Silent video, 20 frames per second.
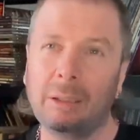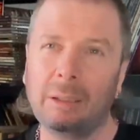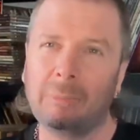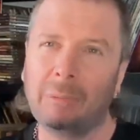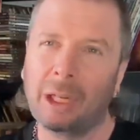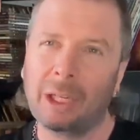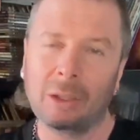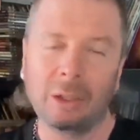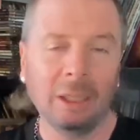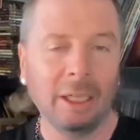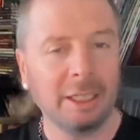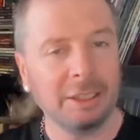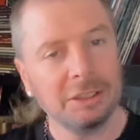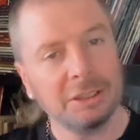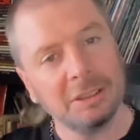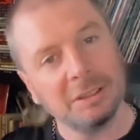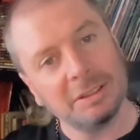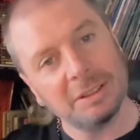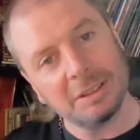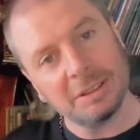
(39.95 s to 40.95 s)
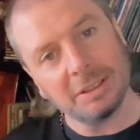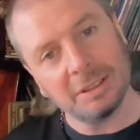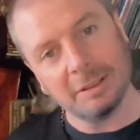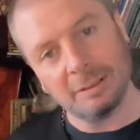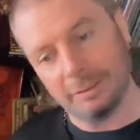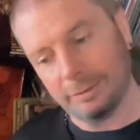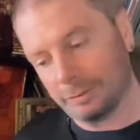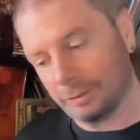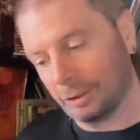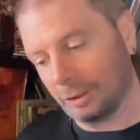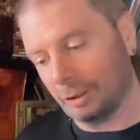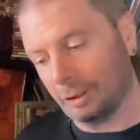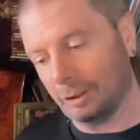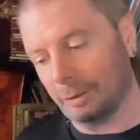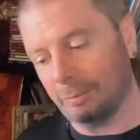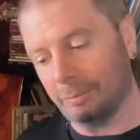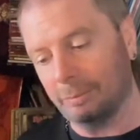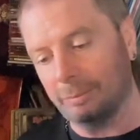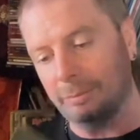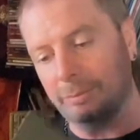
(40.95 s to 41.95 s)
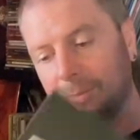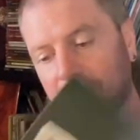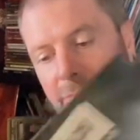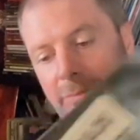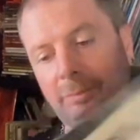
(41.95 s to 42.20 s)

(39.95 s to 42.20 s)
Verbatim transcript: Michael Hutchence from